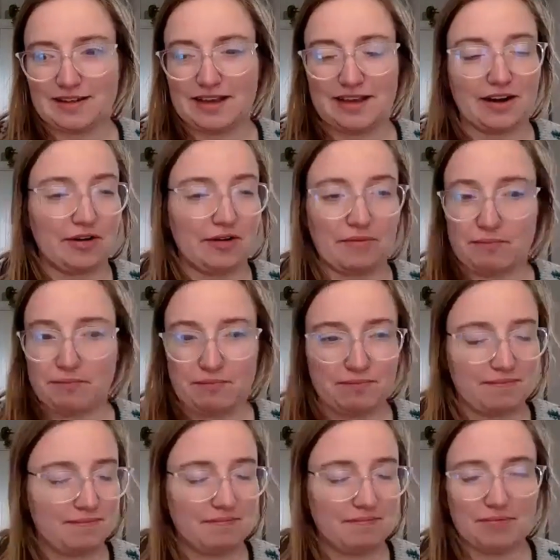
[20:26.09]
And
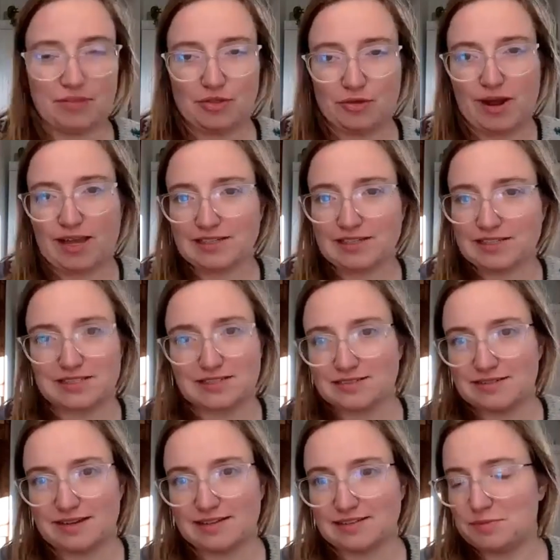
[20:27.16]
the
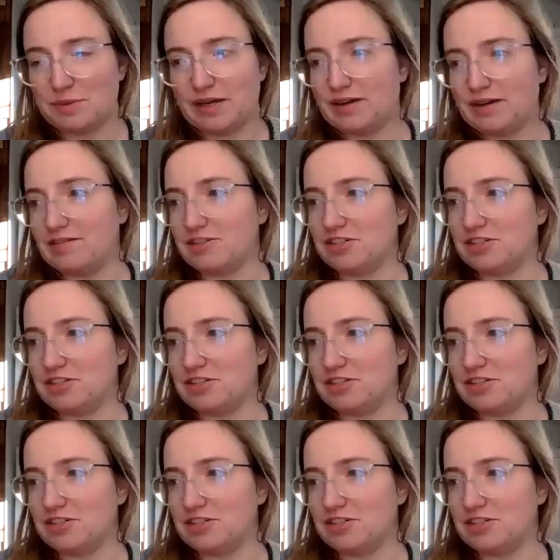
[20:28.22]
rest has been